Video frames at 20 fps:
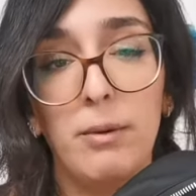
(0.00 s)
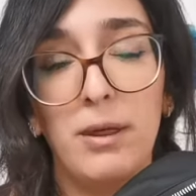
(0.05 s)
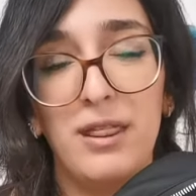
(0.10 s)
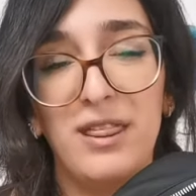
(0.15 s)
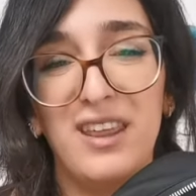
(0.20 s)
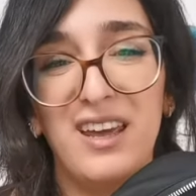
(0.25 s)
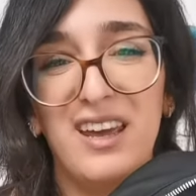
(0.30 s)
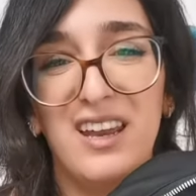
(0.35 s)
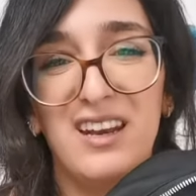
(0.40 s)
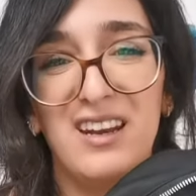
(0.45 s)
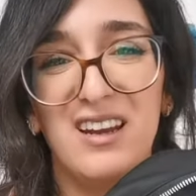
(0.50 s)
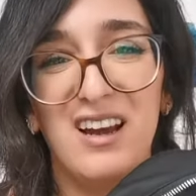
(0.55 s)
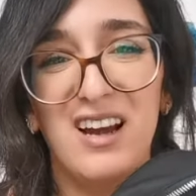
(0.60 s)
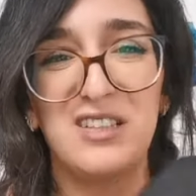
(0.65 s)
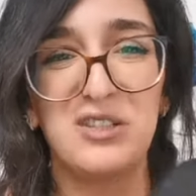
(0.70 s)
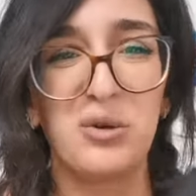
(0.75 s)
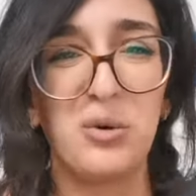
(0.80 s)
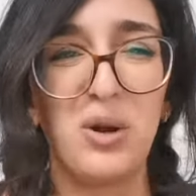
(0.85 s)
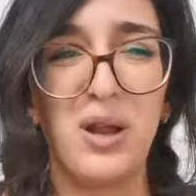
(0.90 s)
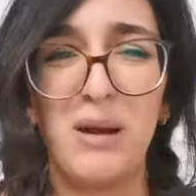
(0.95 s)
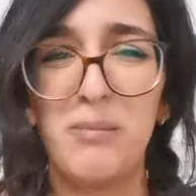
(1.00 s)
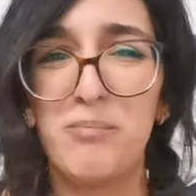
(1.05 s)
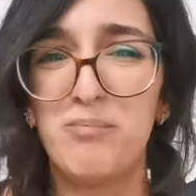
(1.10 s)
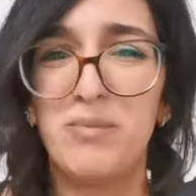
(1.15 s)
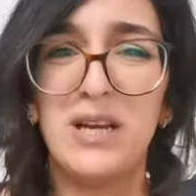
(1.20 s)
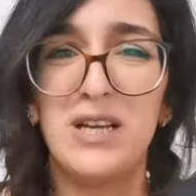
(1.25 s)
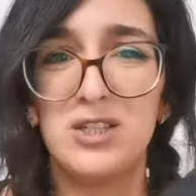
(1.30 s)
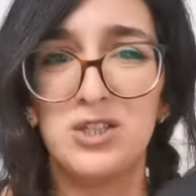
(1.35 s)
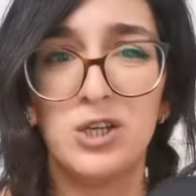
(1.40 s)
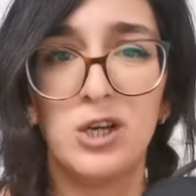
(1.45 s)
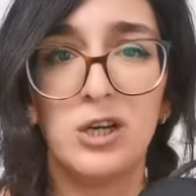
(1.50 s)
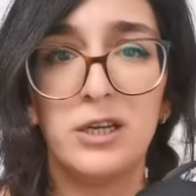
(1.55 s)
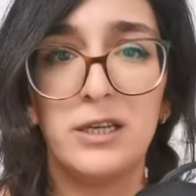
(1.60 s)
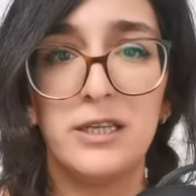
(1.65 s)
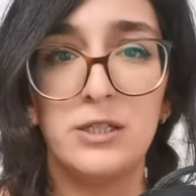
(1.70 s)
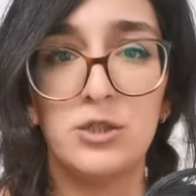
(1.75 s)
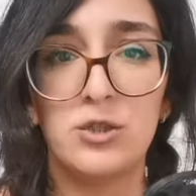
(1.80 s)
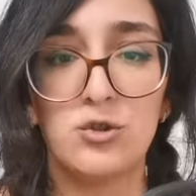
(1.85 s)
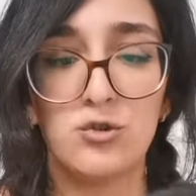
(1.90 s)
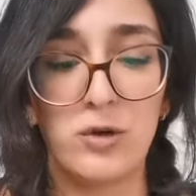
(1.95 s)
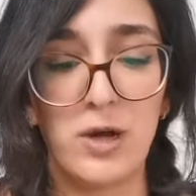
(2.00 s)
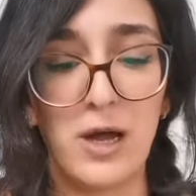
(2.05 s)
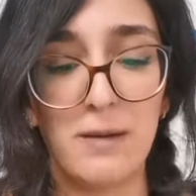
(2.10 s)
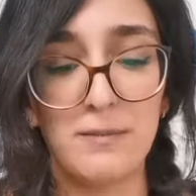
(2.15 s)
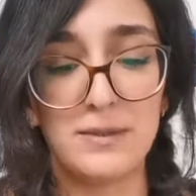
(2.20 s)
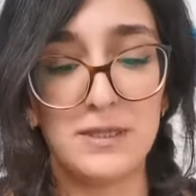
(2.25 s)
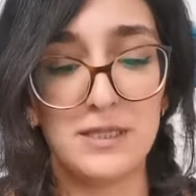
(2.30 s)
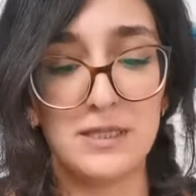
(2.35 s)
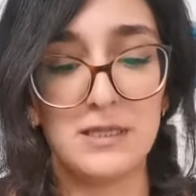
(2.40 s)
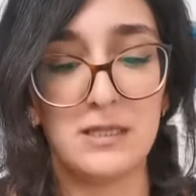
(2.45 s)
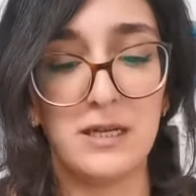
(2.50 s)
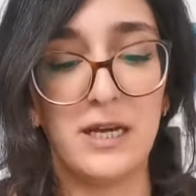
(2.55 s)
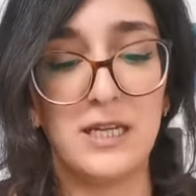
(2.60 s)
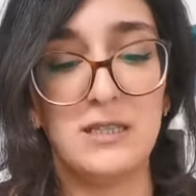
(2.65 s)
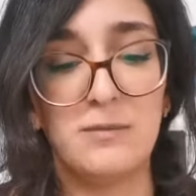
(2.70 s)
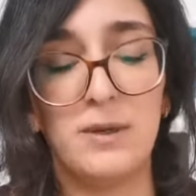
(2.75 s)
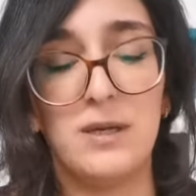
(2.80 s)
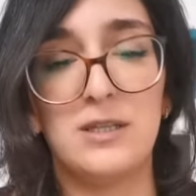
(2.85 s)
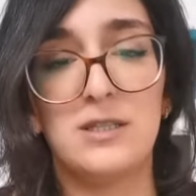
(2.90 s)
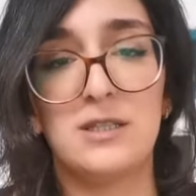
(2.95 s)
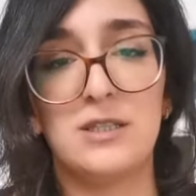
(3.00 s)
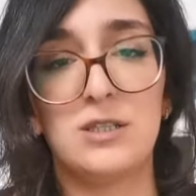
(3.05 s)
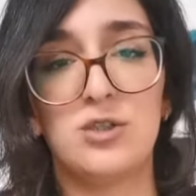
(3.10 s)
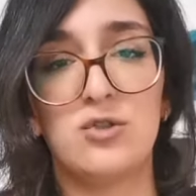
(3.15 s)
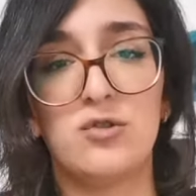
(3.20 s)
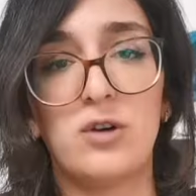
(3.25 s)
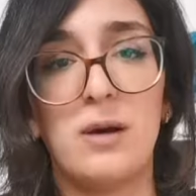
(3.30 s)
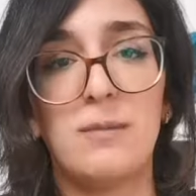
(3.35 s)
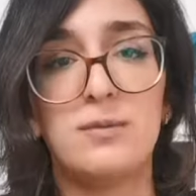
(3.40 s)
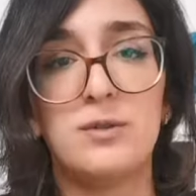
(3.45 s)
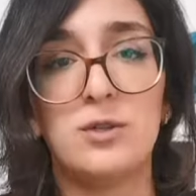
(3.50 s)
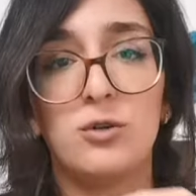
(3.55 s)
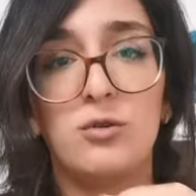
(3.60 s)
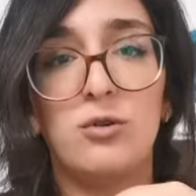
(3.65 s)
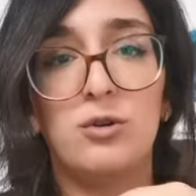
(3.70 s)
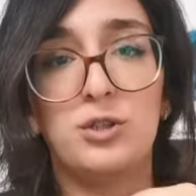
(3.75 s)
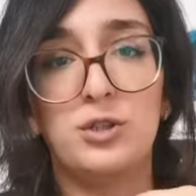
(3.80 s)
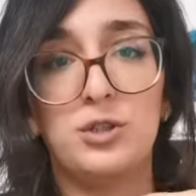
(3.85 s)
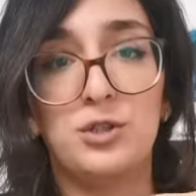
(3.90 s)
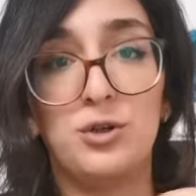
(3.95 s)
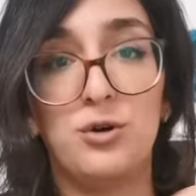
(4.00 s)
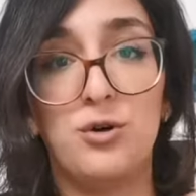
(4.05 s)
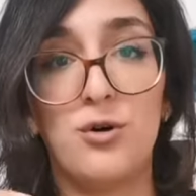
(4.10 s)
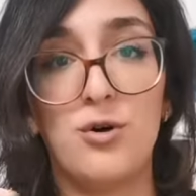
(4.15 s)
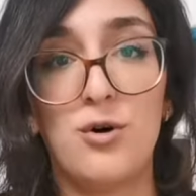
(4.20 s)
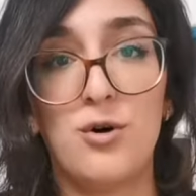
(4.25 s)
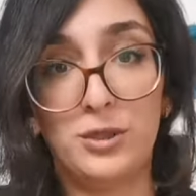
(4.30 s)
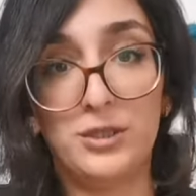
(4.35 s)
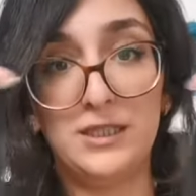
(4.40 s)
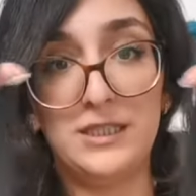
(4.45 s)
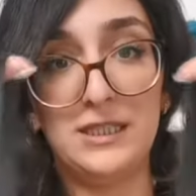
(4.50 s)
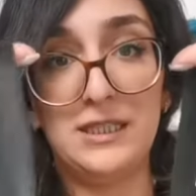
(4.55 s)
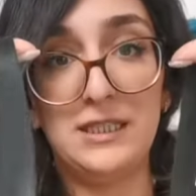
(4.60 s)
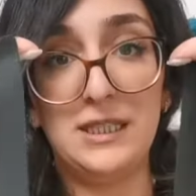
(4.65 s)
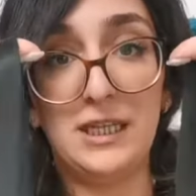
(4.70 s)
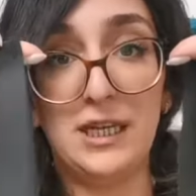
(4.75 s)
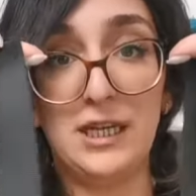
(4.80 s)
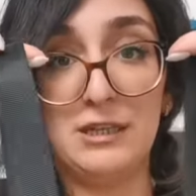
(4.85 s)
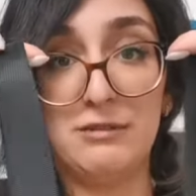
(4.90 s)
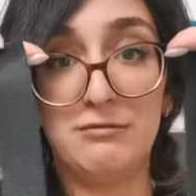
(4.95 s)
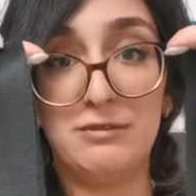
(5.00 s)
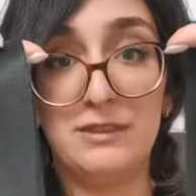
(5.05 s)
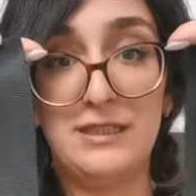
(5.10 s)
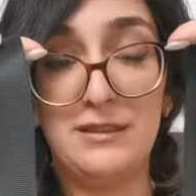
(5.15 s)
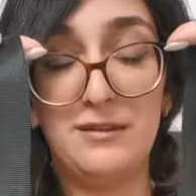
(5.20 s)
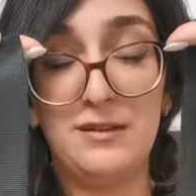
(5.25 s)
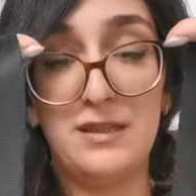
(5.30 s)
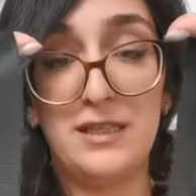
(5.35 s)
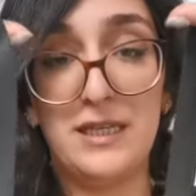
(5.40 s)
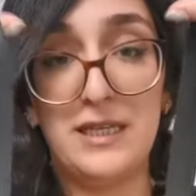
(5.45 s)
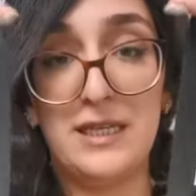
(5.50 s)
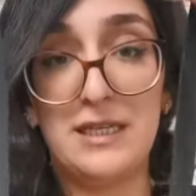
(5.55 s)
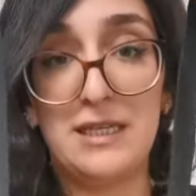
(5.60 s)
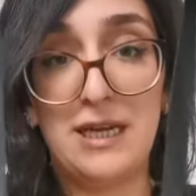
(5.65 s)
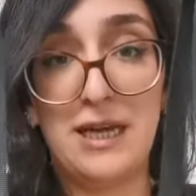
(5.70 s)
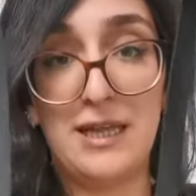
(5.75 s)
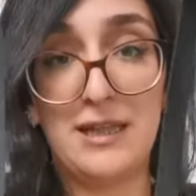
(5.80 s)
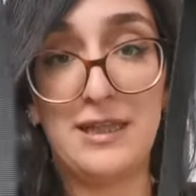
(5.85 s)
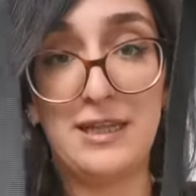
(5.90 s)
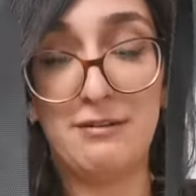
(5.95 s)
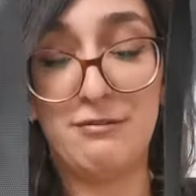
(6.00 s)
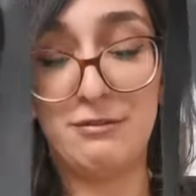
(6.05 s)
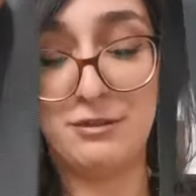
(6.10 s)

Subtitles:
but then I don't like big chunky straps. It's nice because the straps across your body are really thin and